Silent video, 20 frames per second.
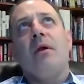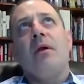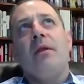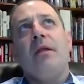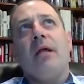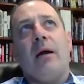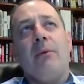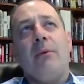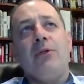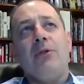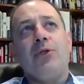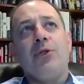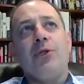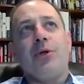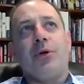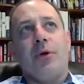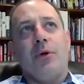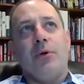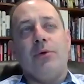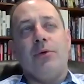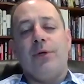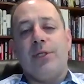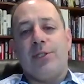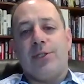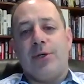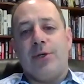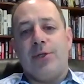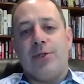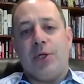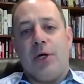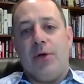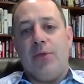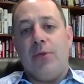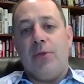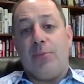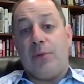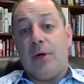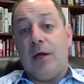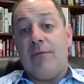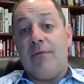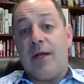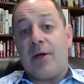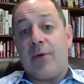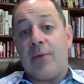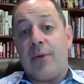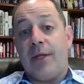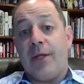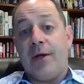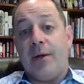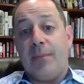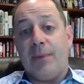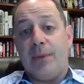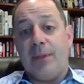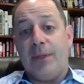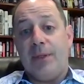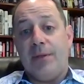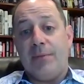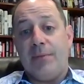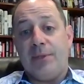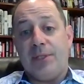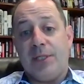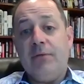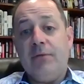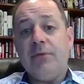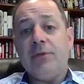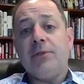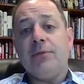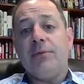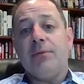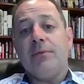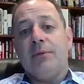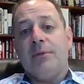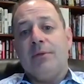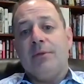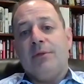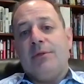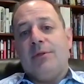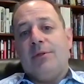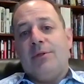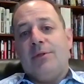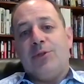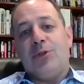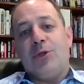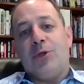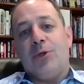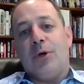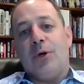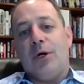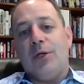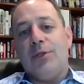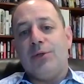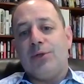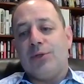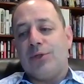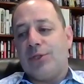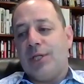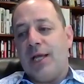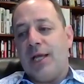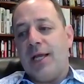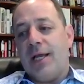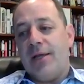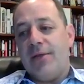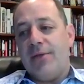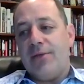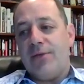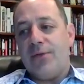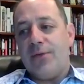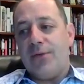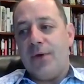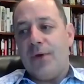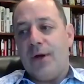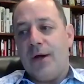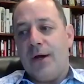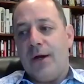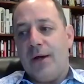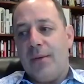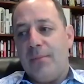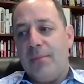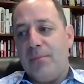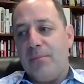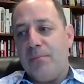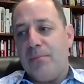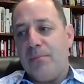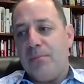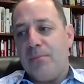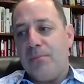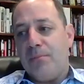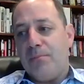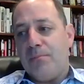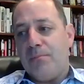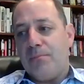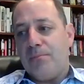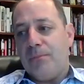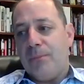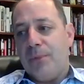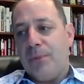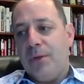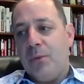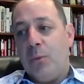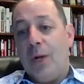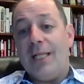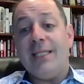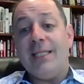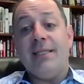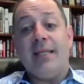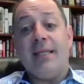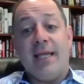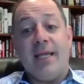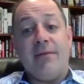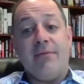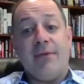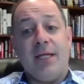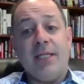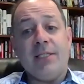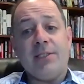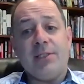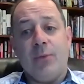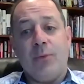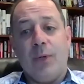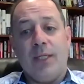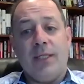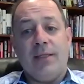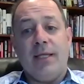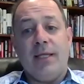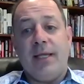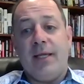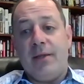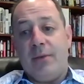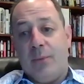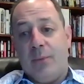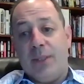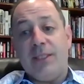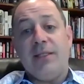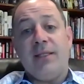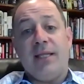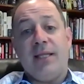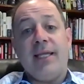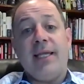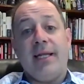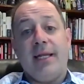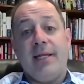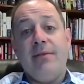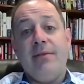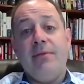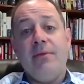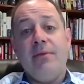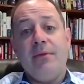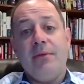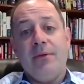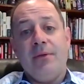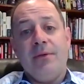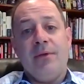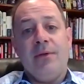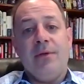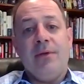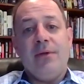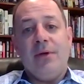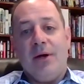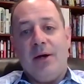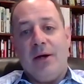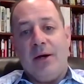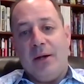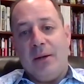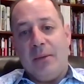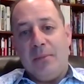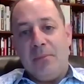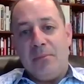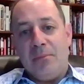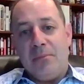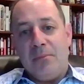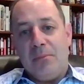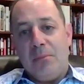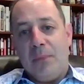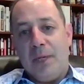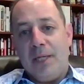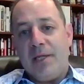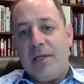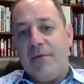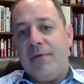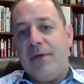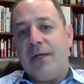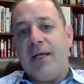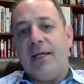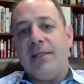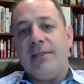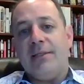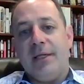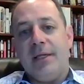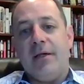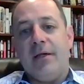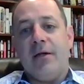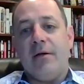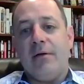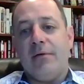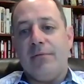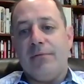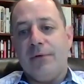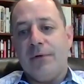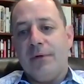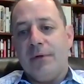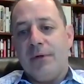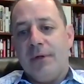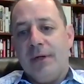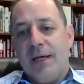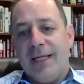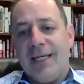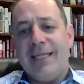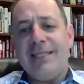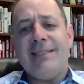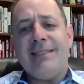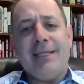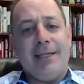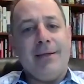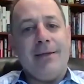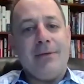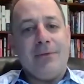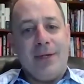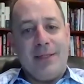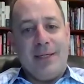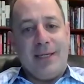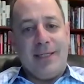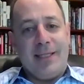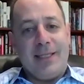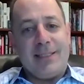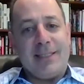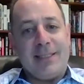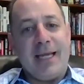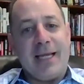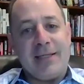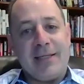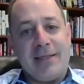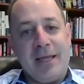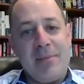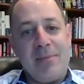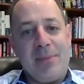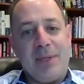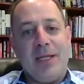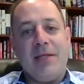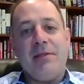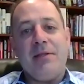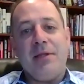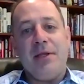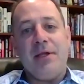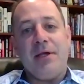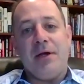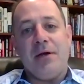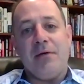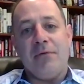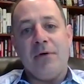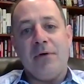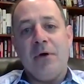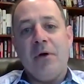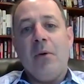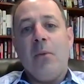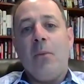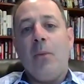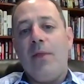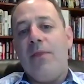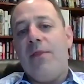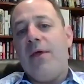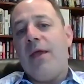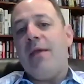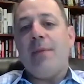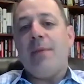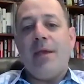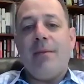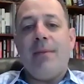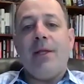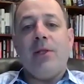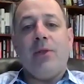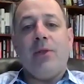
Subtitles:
Yeah, I would do your own research on the private equity company themselves. So understand, when did they invest? So when did they get in? Might give you an idea, right? Not an exact date, but an idea of when they may be